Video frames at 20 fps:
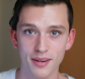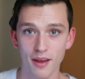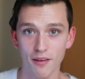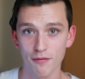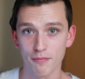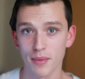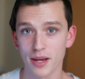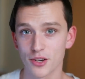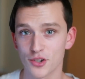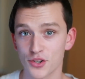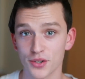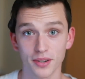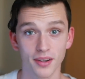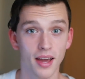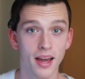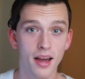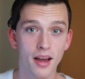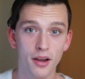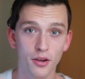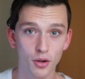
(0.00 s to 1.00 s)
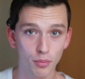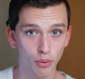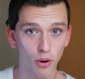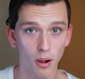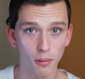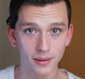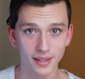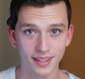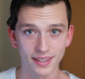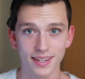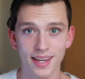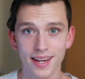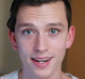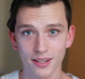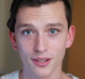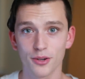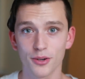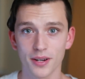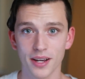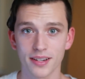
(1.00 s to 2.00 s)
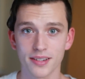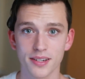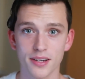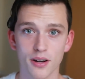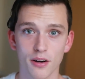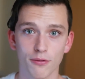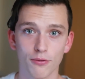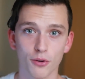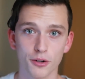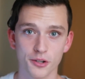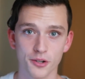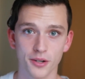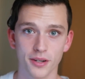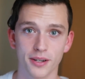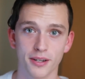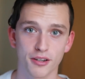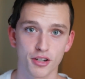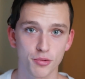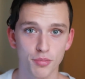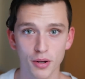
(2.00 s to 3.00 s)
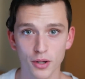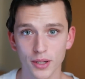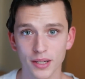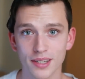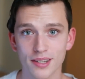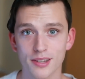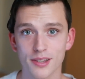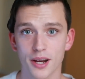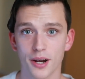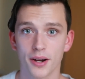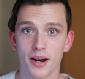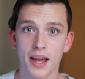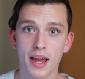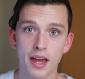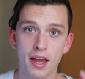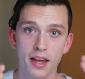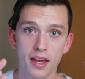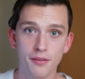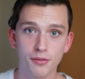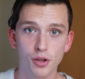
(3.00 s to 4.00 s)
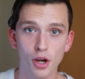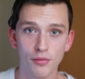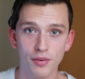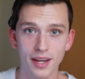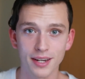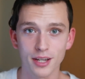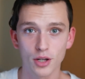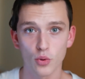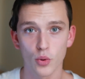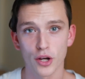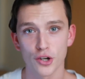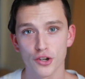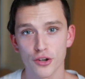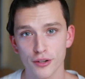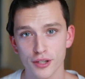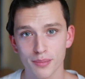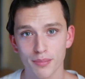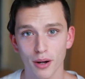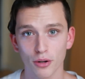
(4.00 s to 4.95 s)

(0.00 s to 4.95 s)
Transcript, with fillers: that I've mentioned, you probably can get a good idea of what you can experience there. If you have any questions